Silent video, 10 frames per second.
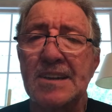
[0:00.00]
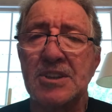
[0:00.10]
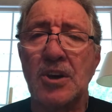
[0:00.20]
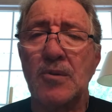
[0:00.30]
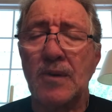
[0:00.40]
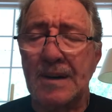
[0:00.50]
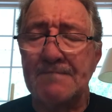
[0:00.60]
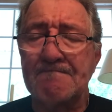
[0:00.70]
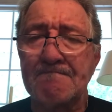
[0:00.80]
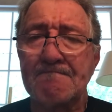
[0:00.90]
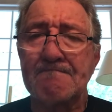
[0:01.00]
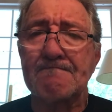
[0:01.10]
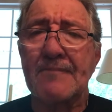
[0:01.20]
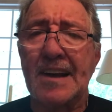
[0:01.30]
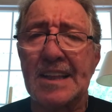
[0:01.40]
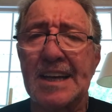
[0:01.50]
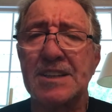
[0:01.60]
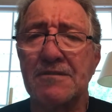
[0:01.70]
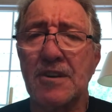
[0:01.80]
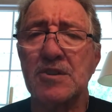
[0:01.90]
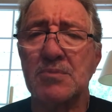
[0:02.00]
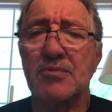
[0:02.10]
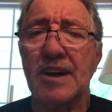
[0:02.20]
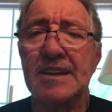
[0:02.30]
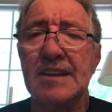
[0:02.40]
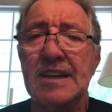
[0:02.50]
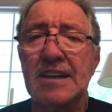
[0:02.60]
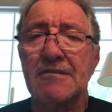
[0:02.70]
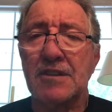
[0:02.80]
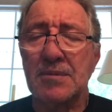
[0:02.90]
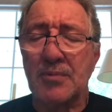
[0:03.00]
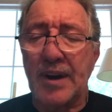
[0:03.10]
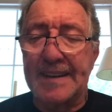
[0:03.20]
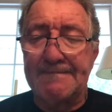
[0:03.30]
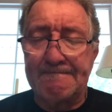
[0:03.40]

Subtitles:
So let's first pray for the bread.